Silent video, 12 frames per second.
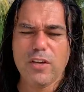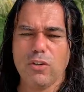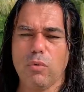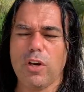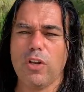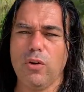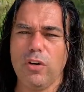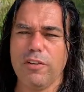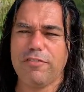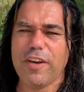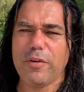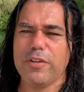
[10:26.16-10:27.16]
the one and only
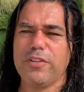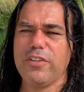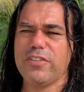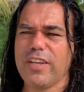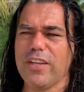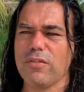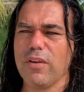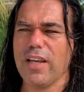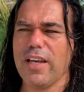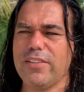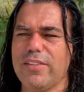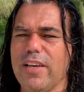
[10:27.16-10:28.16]
very
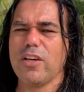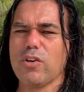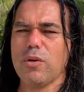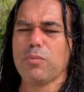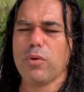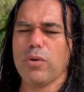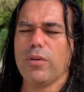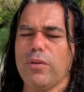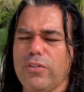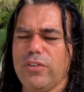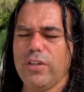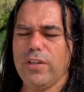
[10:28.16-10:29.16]
decentralized
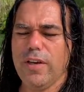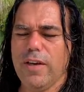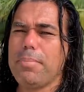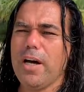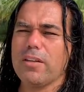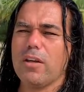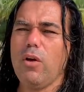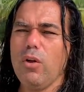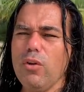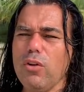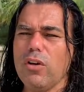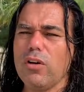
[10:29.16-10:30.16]
cryptocurrency, but
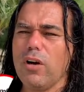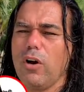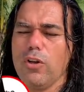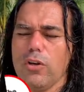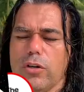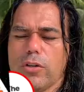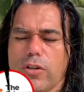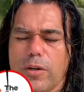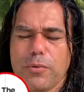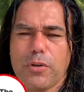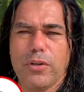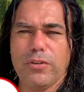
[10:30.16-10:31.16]
all the other
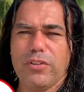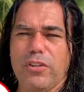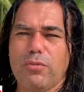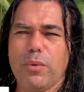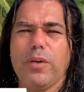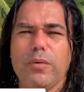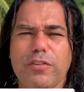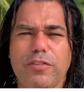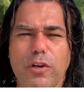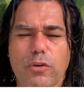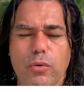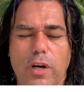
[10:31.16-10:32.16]
cryptocurrencies we
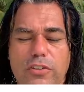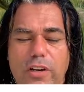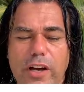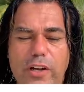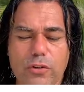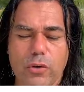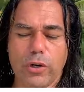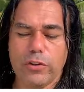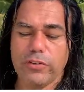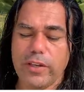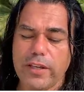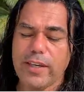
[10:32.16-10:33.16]
refer to as
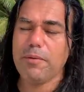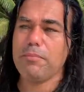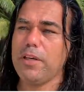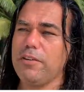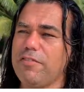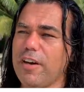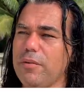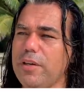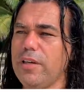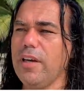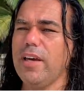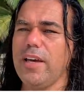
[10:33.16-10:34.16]
altcoins, they can be
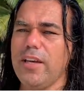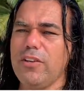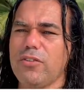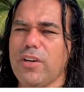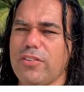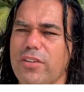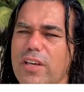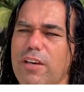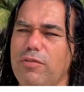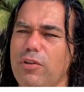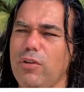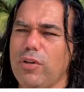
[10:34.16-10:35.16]
very interesting
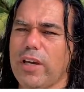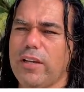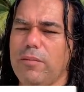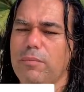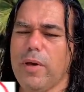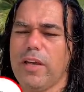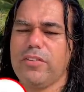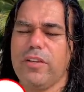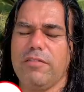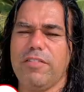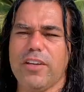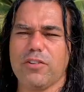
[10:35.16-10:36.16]
if you look at it as an
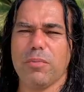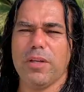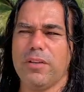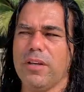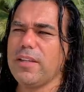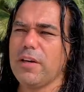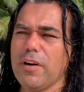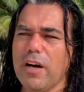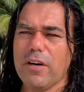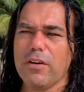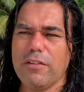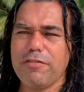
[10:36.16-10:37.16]
investment. There
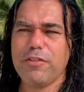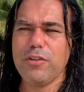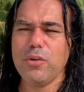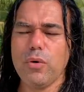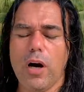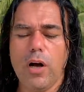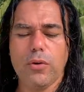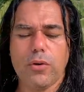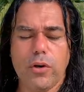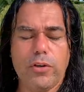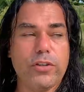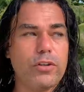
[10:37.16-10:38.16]
are a few
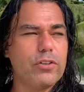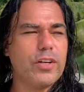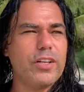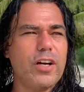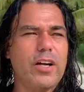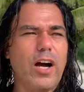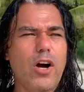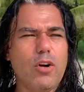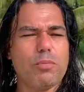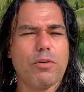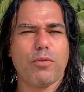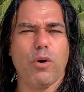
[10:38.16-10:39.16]
altcoins that already
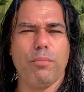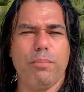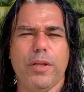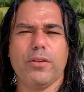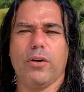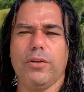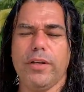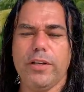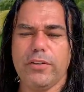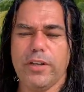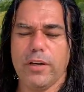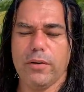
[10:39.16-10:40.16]
outperformed Bitcoin
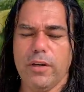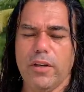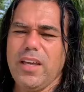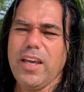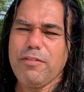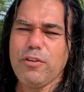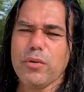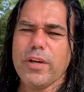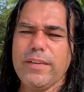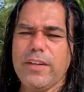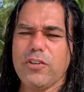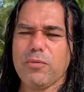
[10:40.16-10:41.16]
this year. If you're
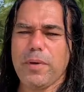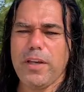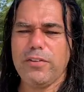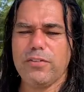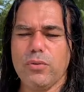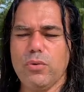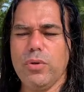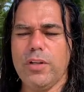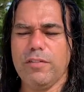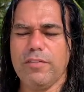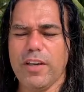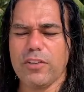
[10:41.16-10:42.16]
in this space to do an
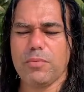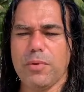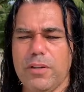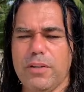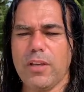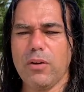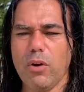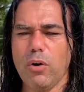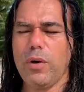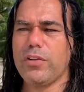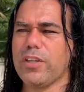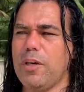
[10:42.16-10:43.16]
investment, then
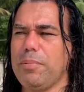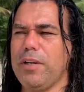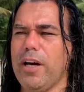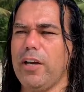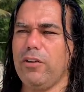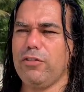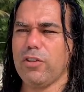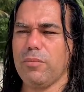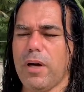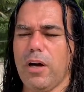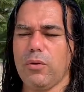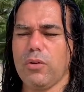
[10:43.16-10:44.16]
always keep an eye on some
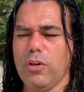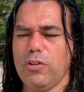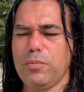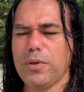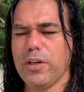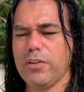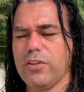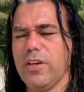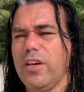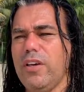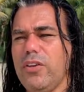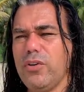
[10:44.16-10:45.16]
altcoins, because
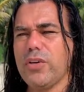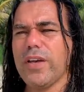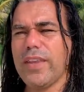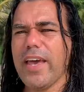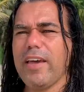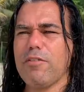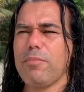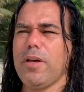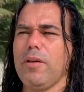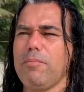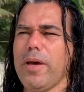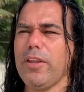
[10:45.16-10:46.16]
you can have a
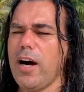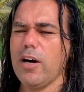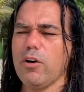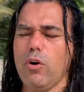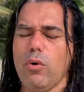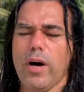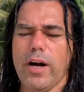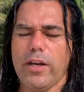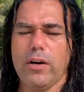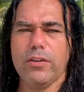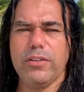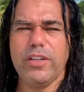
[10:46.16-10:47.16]
better R O I
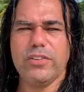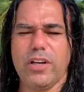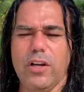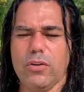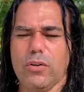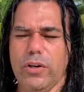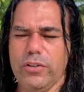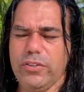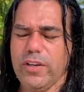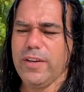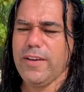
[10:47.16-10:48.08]
on these altcoins,